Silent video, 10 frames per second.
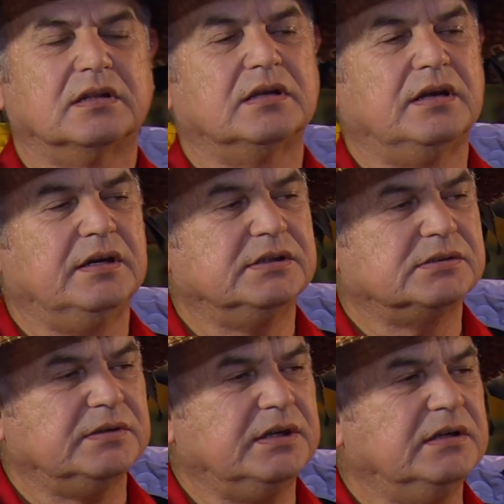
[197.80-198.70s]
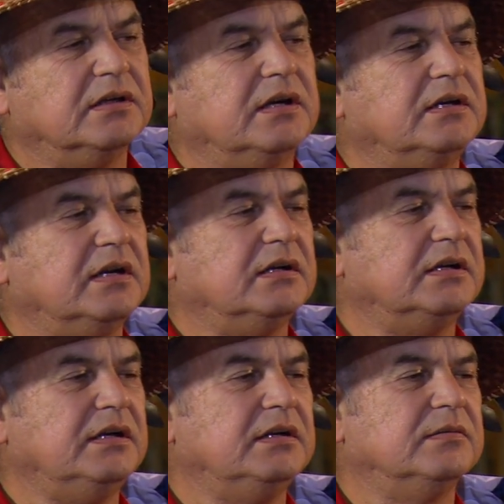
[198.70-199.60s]
the history,
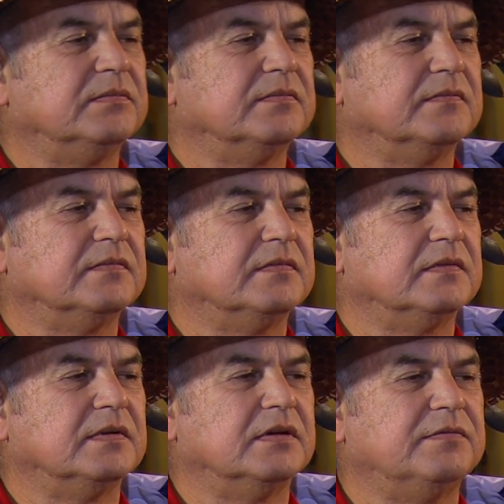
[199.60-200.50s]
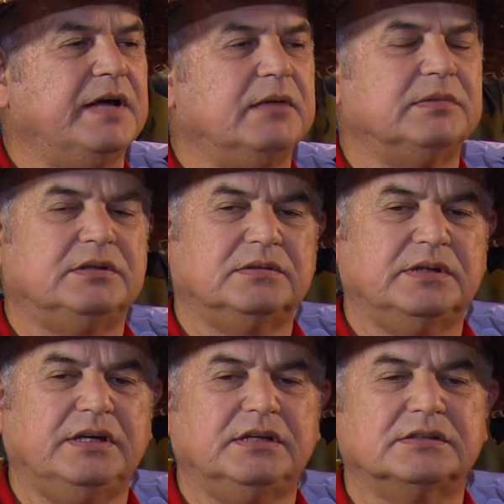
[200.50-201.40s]
identity, family
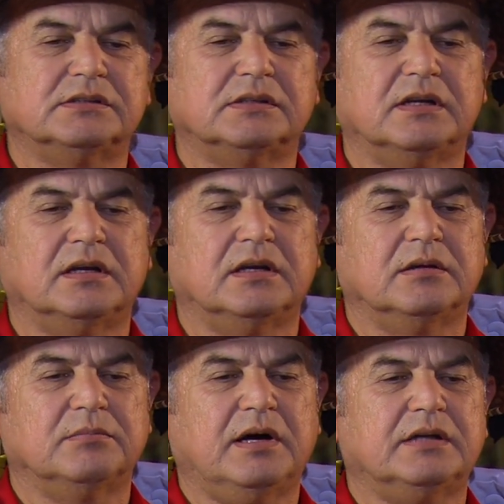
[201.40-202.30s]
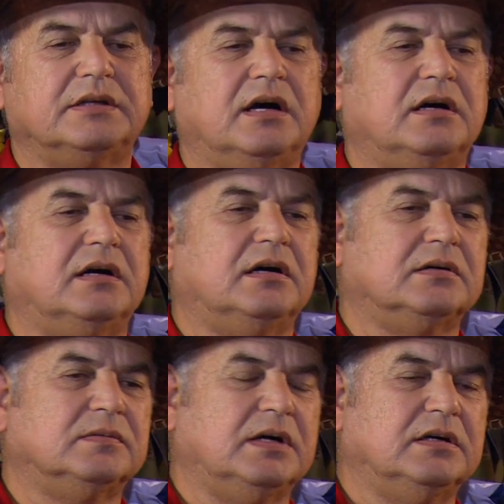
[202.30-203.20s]
trees, Patya
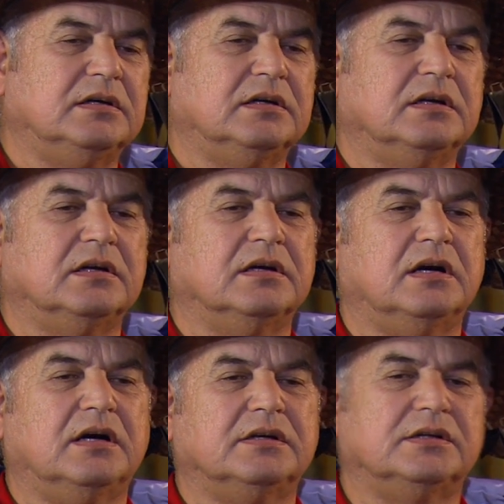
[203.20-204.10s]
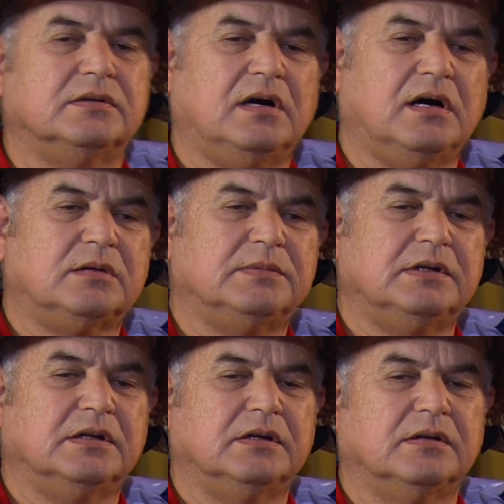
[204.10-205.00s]
Aqua Atishla Albert,
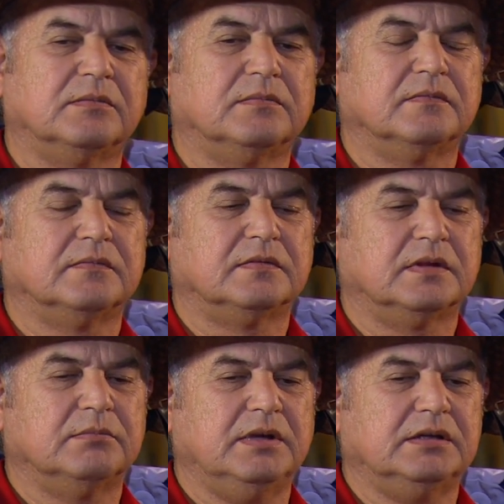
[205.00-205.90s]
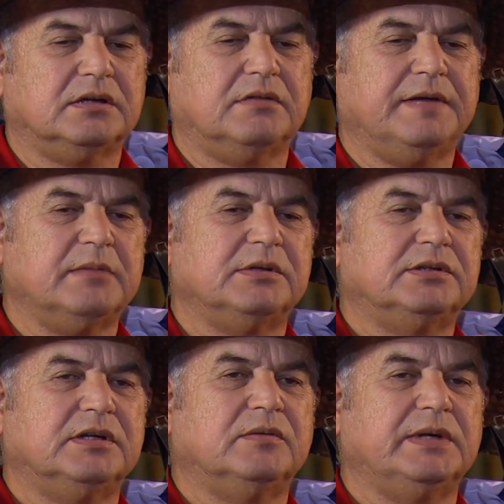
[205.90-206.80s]
means our family
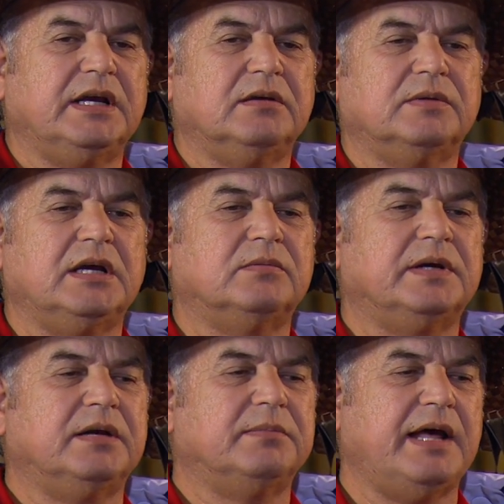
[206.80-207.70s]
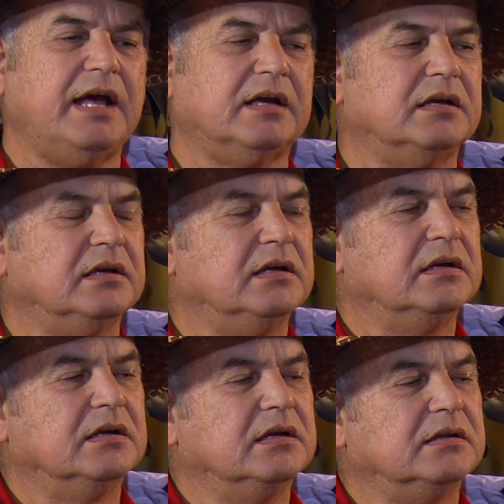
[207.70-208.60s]
tree way, way, way back,
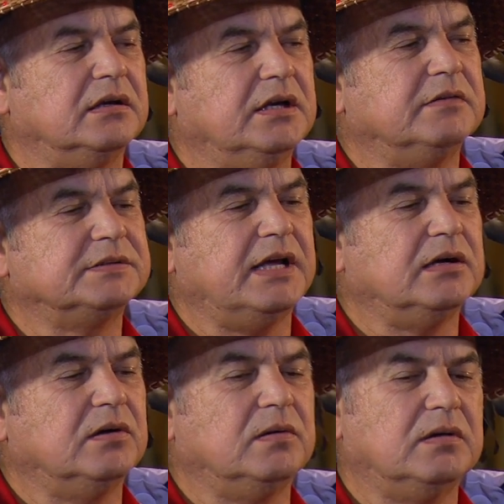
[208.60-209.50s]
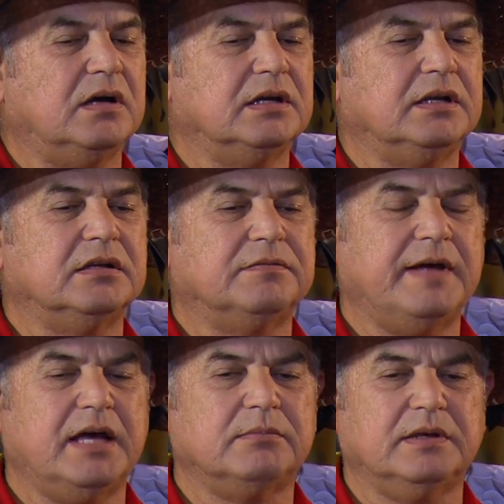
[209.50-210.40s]
the gifts that go along in the
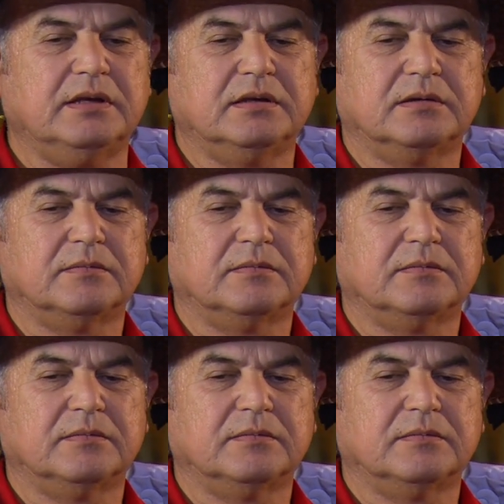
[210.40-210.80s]
family.